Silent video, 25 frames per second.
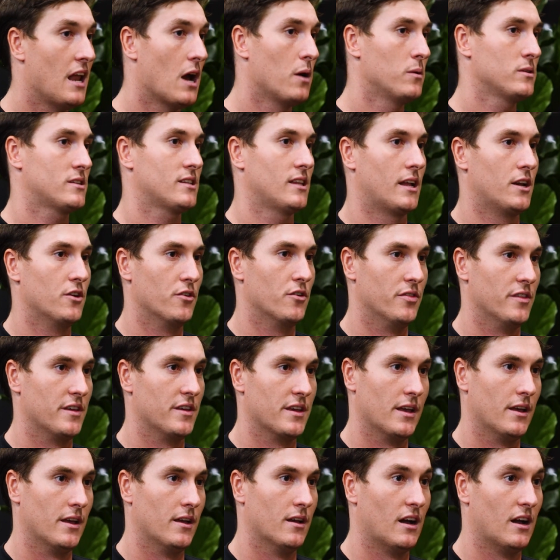Now it's later in the
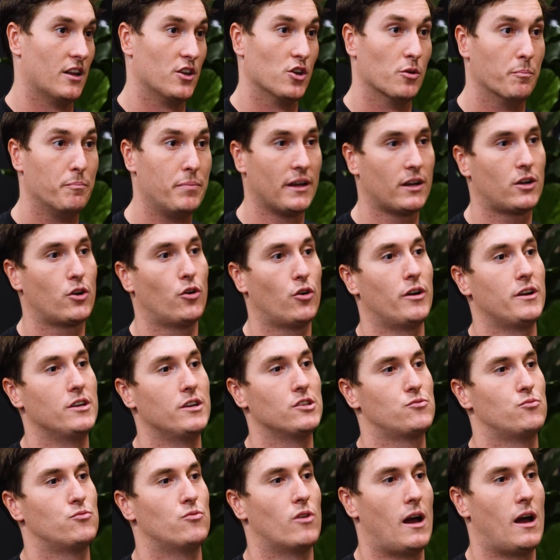year, and your Bitcoin
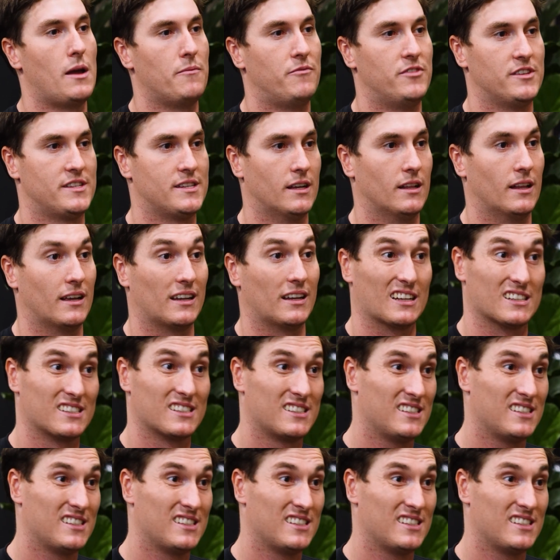is ripe for selling at